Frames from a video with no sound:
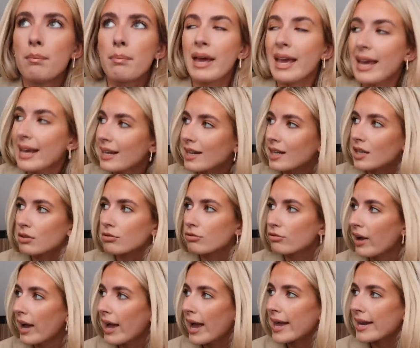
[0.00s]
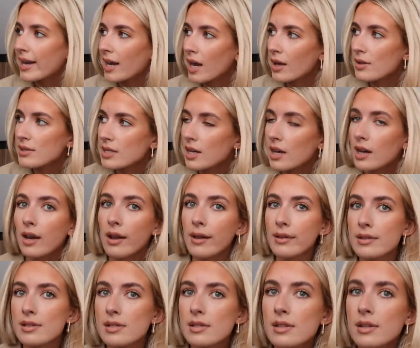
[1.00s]
pink, red, like loads of
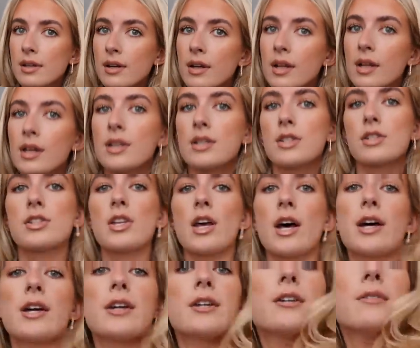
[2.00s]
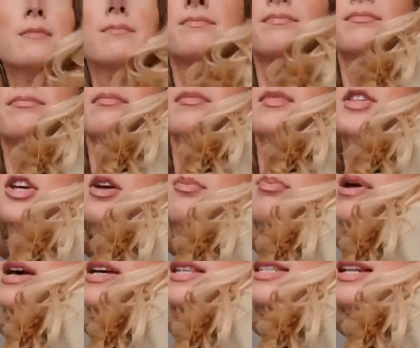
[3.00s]
colours. So you
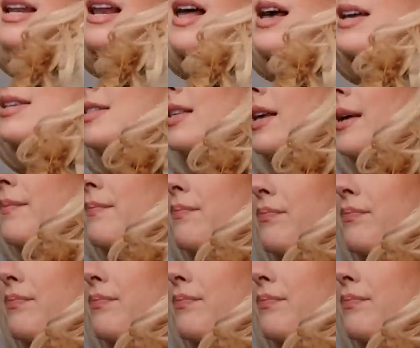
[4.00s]
can personalise them.